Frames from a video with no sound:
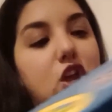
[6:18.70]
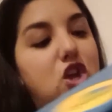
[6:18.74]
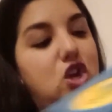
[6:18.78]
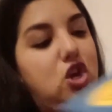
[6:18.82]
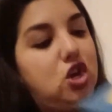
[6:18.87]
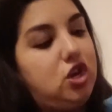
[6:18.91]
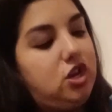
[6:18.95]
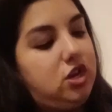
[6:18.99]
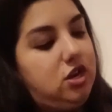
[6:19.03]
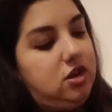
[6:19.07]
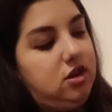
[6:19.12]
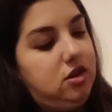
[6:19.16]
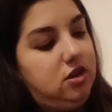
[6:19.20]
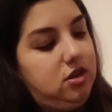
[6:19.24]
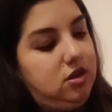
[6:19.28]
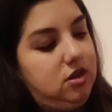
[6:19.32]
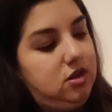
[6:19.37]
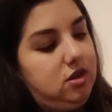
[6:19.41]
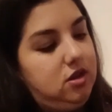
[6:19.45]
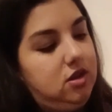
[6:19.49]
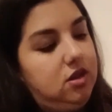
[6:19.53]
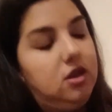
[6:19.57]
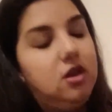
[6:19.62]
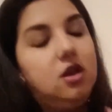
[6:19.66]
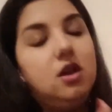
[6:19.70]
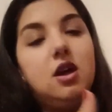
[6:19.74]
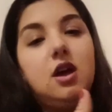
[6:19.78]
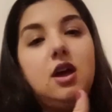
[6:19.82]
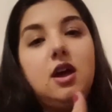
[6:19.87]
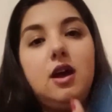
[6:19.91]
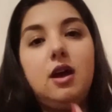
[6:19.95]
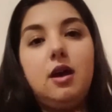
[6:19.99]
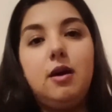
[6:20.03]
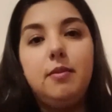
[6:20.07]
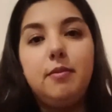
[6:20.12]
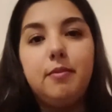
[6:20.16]
good
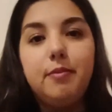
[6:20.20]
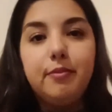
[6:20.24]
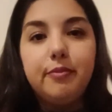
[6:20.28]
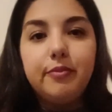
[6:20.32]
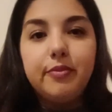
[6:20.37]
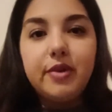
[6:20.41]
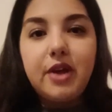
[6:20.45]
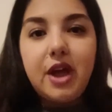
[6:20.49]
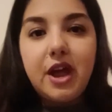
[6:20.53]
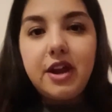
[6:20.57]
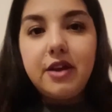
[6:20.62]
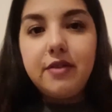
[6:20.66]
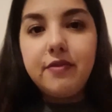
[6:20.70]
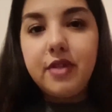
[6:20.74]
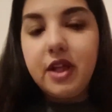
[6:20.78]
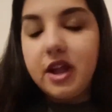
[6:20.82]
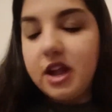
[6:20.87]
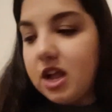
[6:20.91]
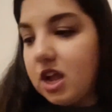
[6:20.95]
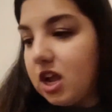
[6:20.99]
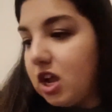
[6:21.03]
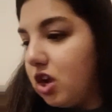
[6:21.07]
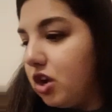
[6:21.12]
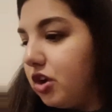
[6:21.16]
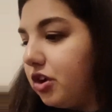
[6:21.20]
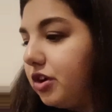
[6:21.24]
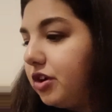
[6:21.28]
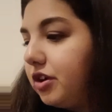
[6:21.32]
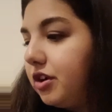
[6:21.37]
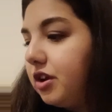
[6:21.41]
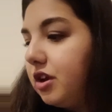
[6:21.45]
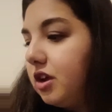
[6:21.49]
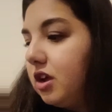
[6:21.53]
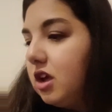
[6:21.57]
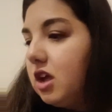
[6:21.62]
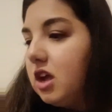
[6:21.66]
kind of like a good